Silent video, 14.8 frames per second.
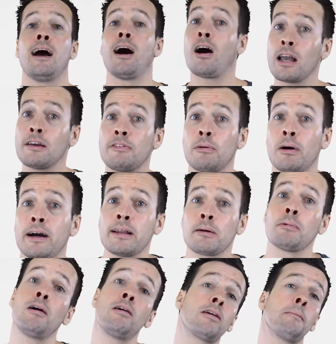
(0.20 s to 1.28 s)
Hi everyone
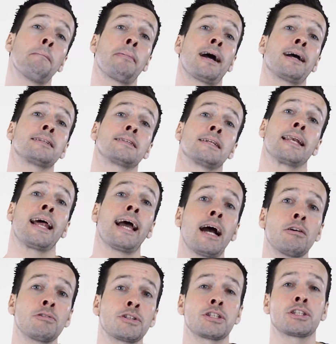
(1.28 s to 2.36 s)
and welcome back to
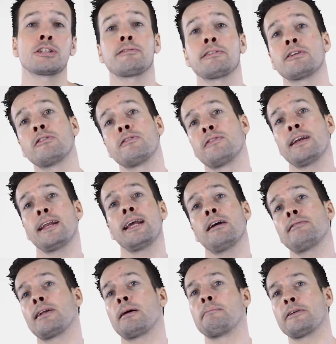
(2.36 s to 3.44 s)
NAO tutorial video
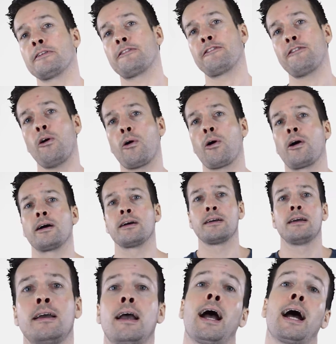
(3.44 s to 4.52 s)
number 4.
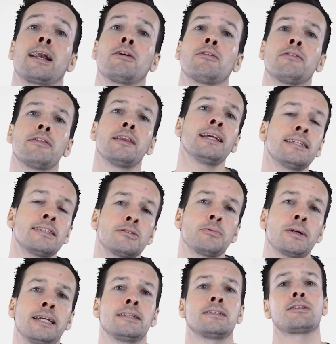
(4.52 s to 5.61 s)
And on this
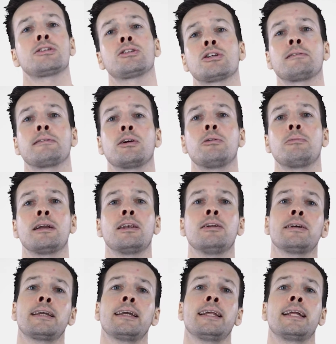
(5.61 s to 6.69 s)
week's tutorial, we're
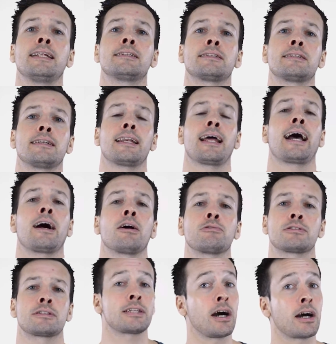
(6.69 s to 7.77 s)
looking into the
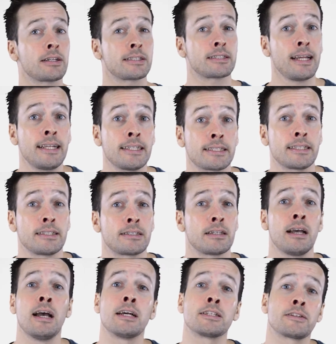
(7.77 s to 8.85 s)
NAO's touch sensors.
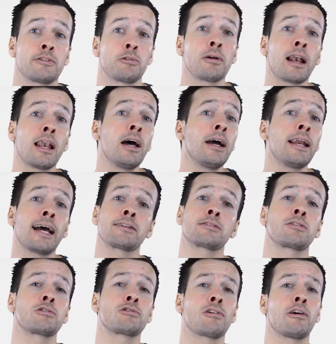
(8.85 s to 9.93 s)
So if you want to learn how to
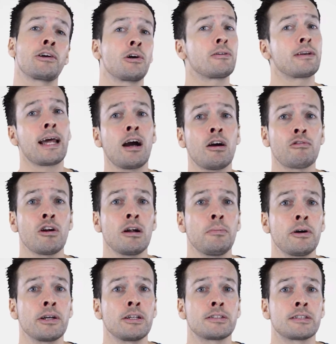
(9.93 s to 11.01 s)
control your NAO
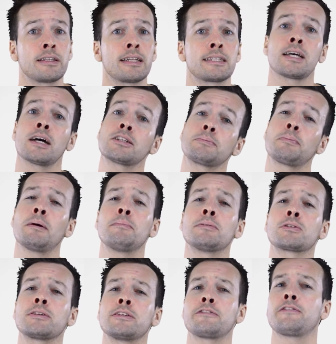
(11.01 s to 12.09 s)
robot using the touch bumpers
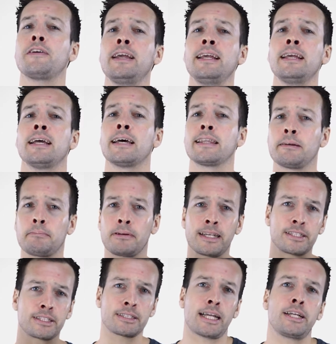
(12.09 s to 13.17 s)
on his feet, then
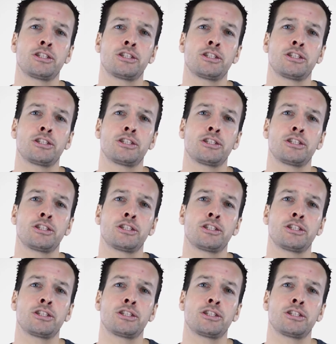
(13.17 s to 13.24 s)
please stay